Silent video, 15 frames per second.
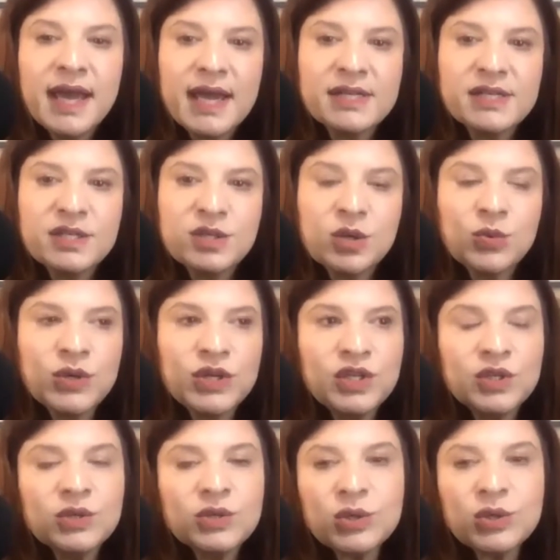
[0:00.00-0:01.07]
And so when
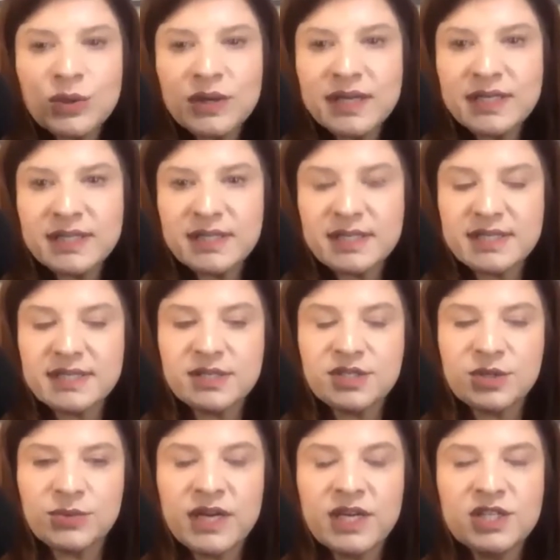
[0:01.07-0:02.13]
you're going into a
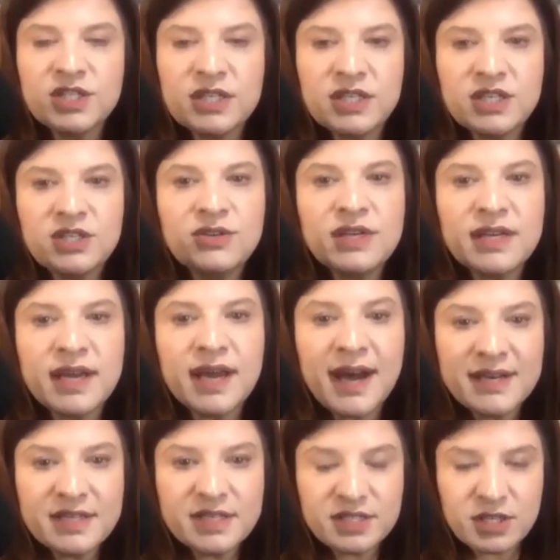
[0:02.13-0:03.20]
situation and you can
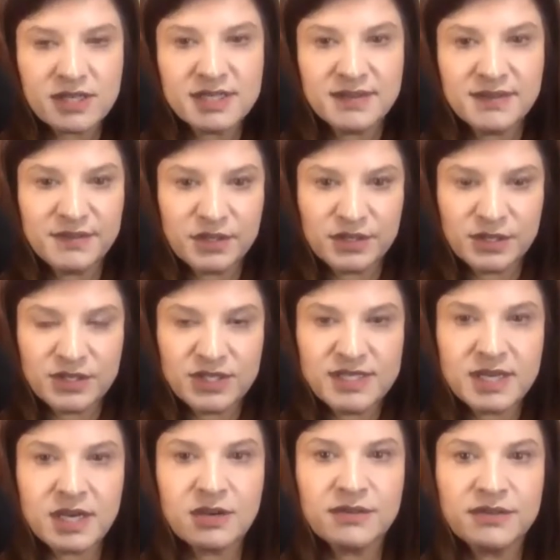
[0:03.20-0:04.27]
kind of start to feel
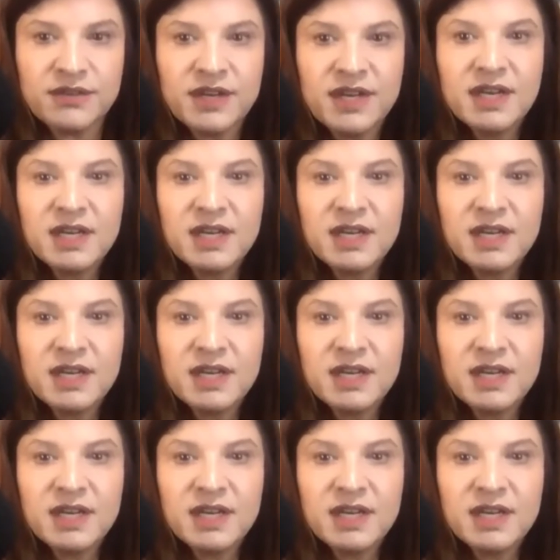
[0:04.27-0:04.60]
yourself,